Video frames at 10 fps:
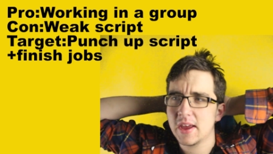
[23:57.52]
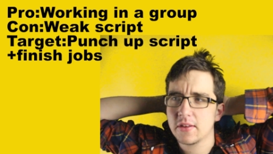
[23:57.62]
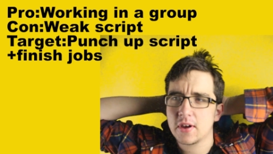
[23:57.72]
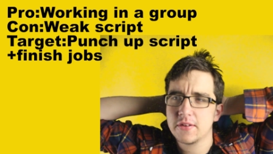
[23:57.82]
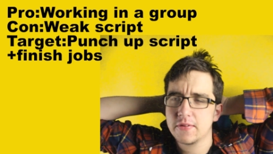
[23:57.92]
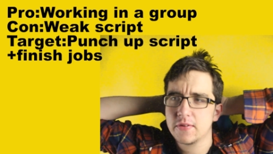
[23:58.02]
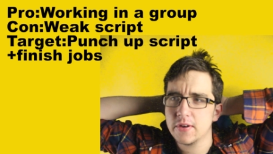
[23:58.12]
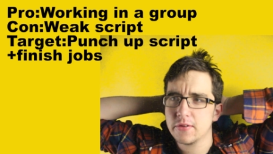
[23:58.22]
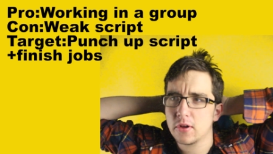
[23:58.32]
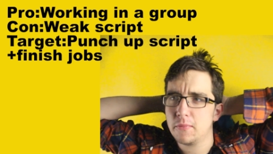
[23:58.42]
it's kind of
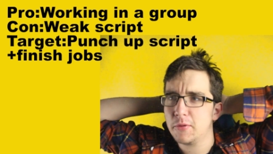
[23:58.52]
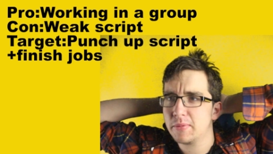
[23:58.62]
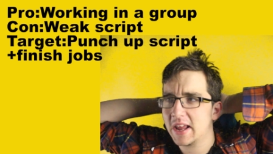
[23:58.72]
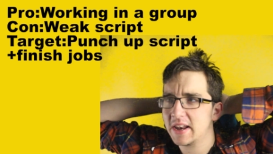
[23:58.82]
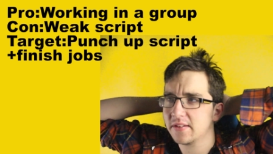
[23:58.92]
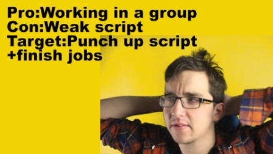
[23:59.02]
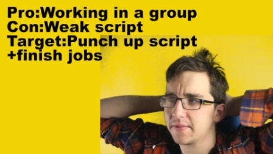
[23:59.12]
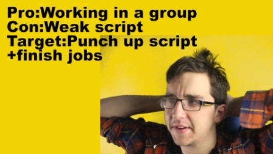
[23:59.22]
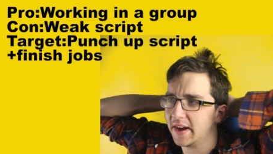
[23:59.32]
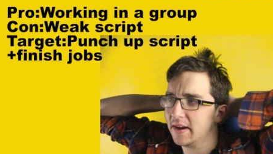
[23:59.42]
difficult. It's a lot more planning and
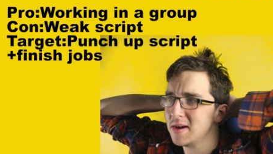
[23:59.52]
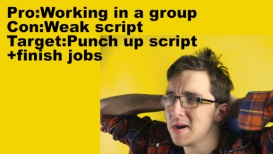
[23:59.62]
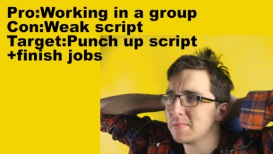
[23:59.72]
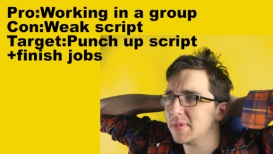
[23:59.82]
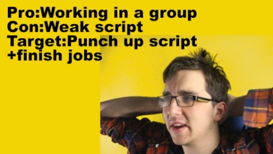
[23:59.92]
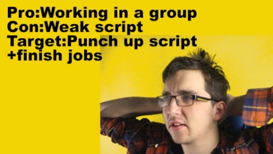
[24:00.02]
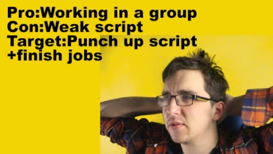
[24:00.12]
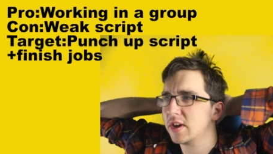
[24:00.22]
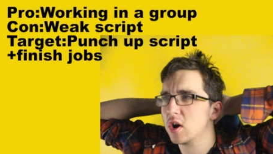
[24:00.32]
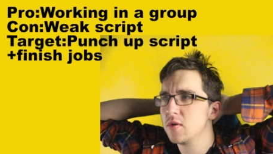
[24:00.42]
stuff like that. But next
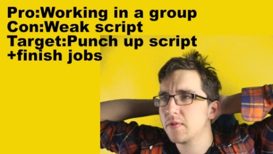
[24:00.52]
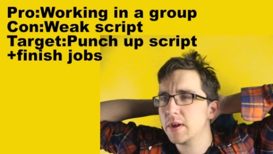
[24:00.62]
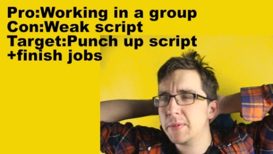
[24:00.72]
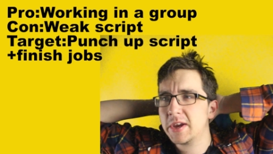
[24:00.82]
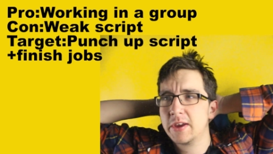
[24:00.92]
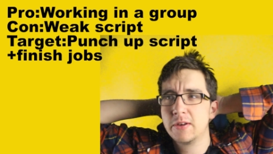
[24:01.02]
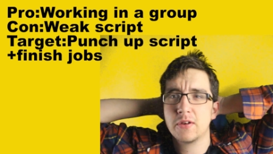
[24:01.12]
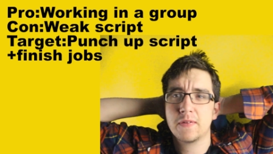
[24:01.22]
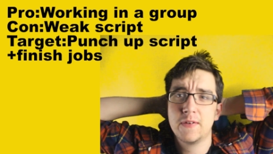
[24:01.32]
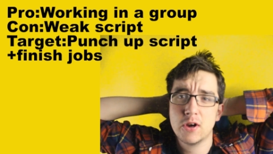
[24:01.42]
week, hopefully, beginning
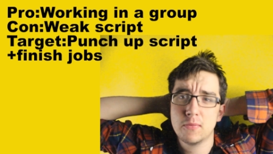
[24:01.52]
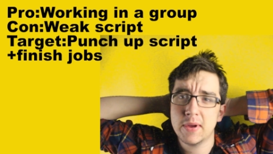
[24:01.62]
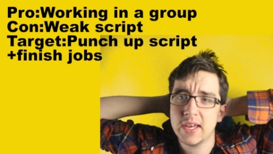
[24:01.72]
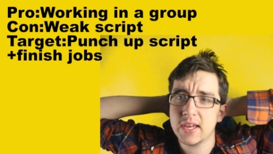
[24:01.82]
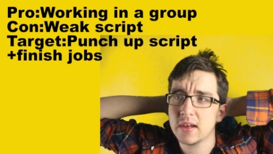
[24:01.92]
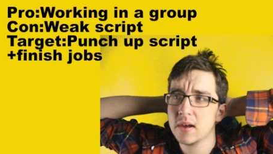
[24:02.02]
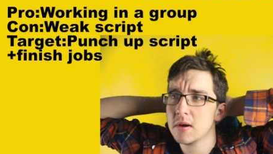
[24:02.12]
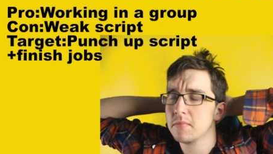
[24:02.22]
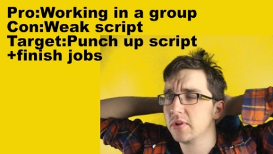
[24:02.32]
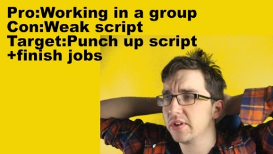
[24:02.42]
the filming,
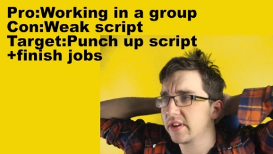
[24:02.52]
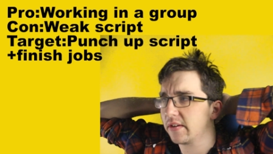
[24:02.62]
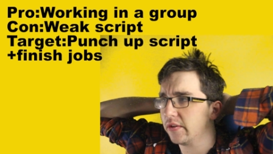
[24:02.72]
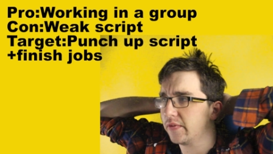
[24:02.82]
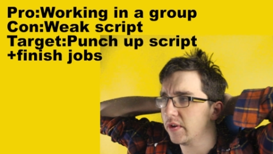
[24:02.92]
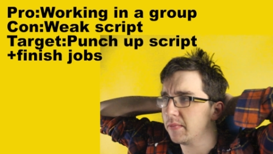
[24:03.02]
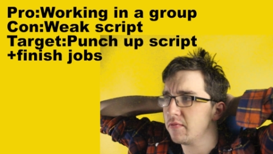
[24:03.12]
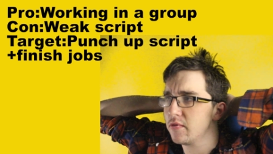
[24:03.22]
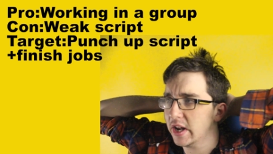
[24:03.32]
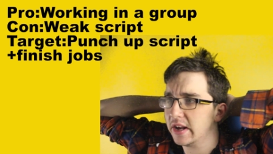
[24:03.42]
putting together the film,
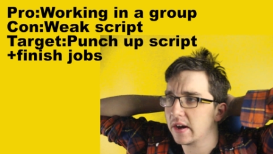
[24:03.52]
and really